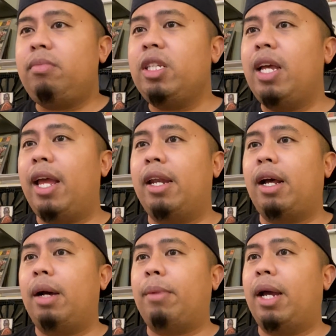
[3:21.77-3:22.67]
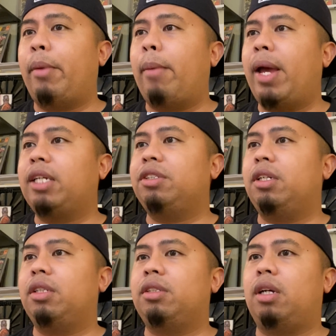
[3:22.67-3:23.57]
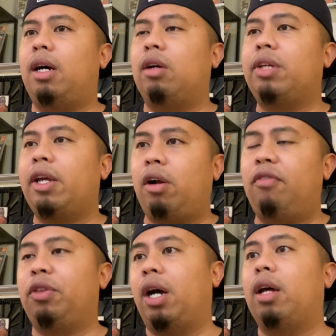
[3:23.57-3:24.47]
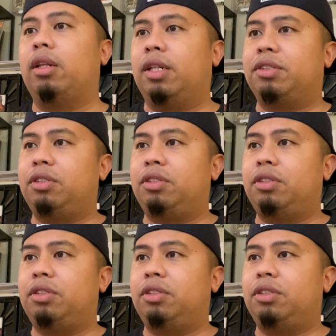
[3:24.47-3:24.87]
And I'm actually going to, I'll kick it off with the hunt list.